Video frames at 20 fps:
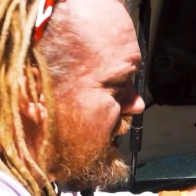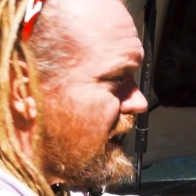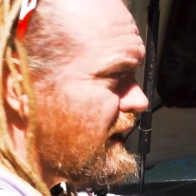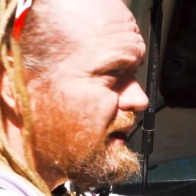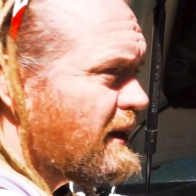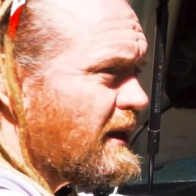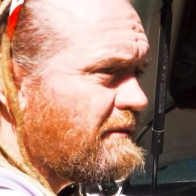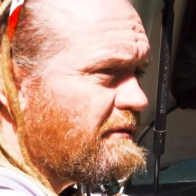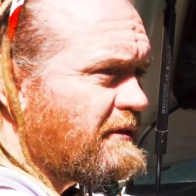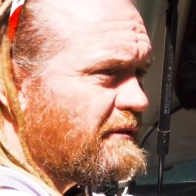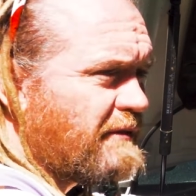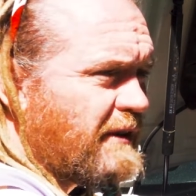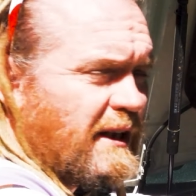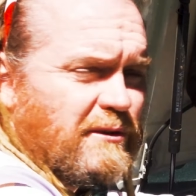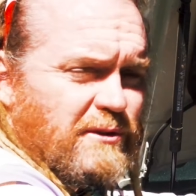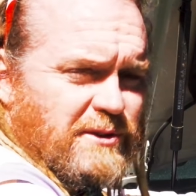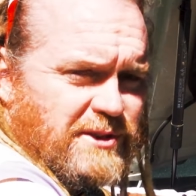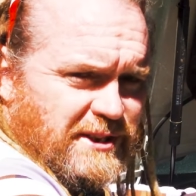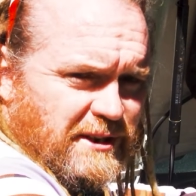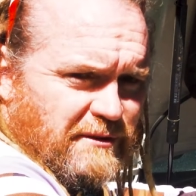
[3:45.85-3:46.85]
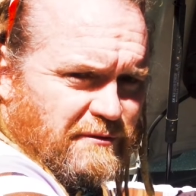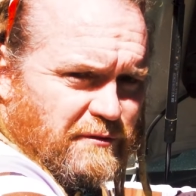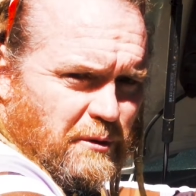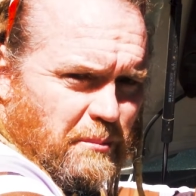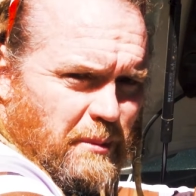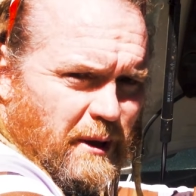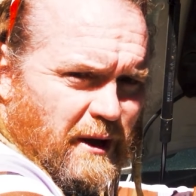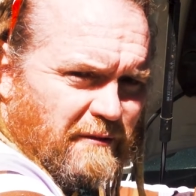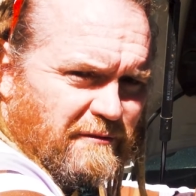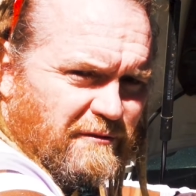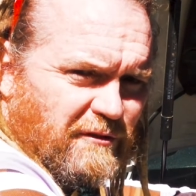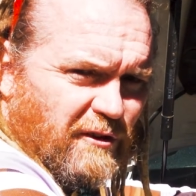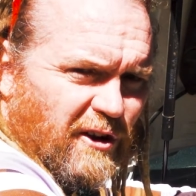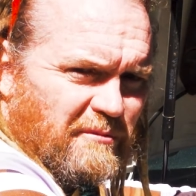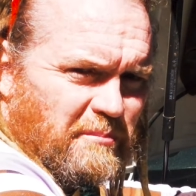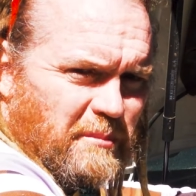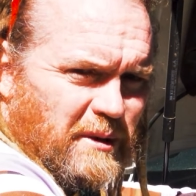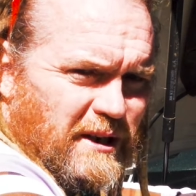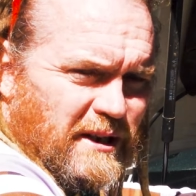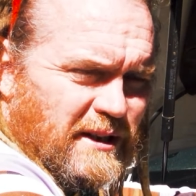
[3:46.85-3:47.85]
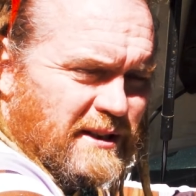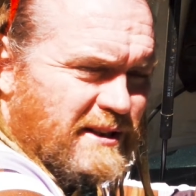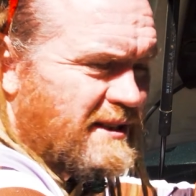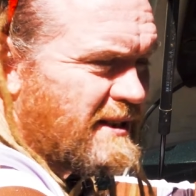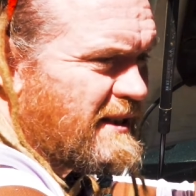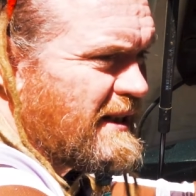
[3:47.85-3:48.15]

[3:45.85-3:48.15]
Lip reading: leave the vehicle sit for about 5 minutes